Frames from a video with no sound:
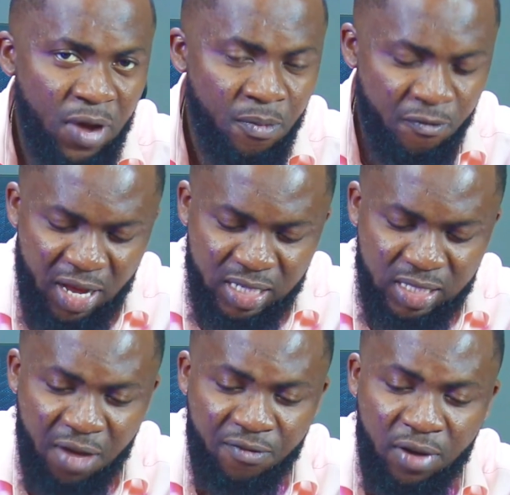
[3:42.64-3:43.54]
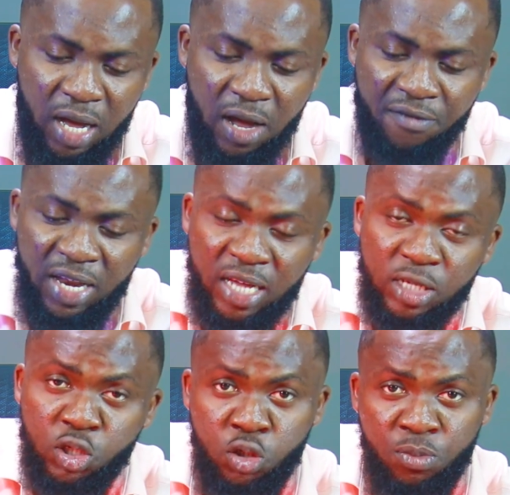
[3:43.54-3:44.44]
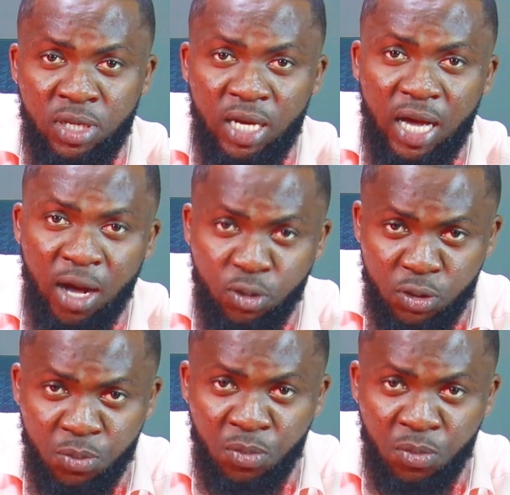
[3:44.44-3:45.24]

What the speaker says: flagstaff of the Jubilee House.